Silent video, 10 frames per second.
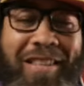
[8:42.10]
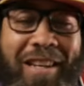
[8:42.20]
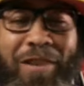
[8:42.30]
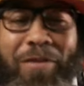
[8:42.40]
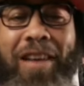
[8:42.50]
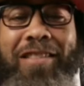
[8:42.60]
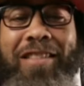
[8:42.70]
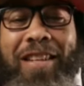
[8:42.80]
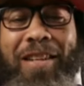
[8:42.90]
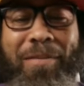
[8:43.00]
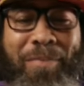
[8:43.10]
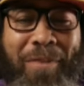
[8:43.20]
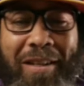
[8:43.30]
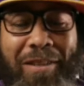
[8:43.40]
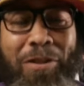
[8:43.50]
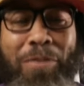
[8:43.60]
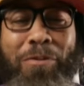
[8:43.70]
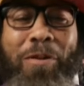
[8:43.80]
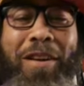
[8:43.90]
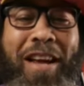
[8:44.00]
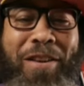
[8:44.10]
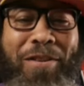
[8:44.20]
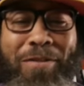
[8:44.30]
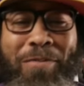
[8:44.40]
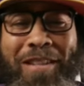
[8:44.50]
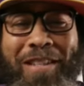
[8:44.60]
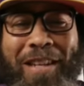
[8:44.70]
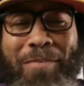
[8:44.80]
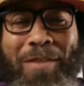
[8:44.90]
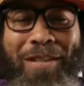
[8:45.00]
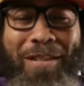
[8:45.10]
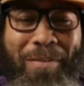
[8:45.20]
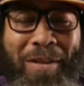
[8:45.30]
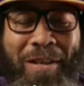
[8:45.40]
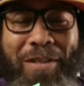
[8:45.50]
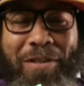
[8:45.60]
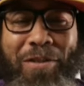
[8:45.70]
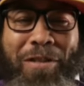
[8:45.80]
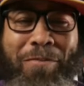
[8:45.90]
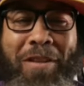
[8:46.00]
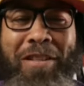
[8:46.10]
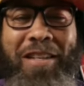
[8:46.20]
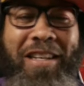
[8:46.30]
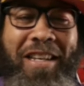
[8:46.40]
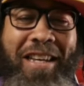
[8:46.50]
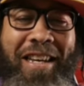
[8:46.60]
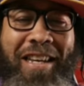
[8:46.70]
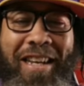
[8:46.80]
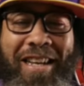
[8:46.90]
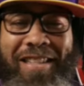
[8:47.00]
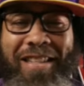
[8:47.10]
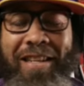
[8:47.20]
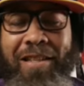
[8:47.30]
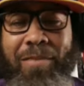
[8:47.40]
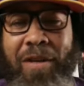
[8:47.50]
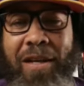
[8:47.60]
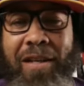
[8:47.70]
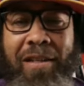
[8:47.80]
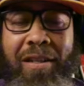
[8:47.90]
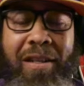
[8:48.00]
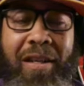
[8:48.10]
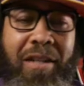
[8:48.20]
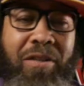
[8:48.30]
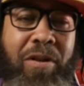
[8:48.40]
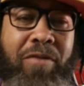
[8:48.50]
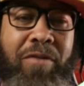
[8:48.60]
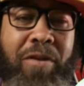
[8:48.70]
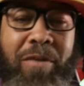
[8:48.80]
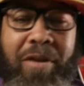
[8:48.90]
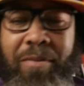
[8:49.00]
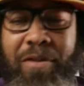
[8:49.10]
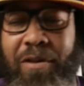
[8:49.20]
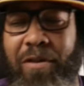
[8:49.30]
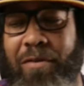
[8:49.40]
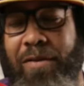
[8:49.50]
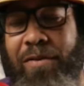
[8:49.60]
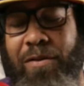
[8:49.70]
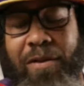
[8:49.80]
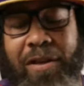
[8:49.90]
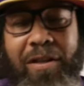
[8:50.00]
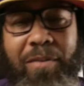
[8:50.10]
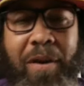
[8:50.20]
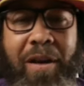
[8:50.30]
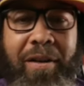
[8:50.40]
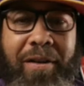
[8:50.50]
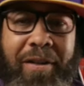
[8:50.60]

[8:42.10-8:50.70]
said, congrats to them. It took them 28 years to win a championship. So she really took a dig in that sense. But I totally agree with Cheryl Reeves on this, man.